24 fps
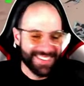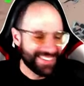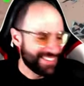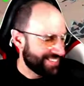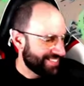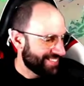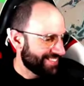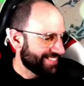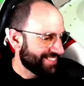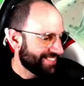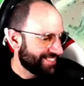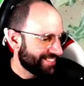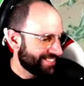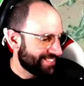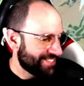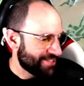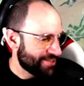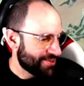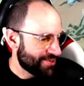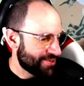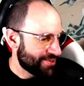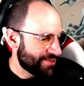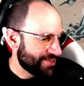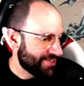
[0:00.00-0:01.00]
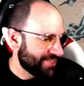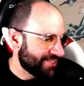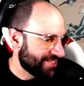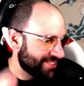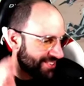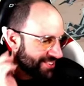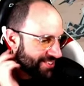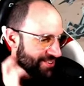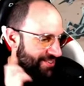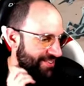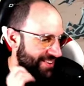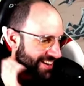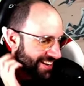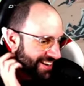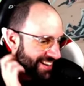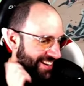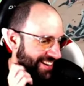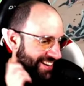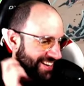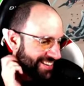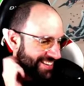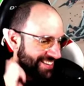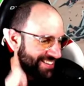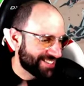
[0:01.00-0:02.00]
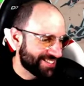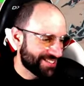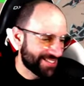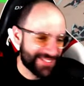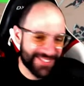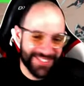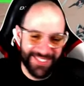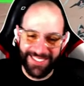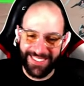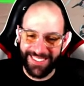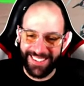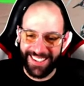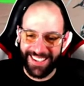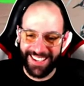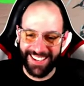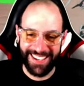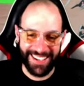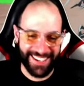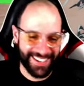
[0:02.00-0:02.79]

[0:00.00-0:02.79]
So so cool, Ophelia. So cool.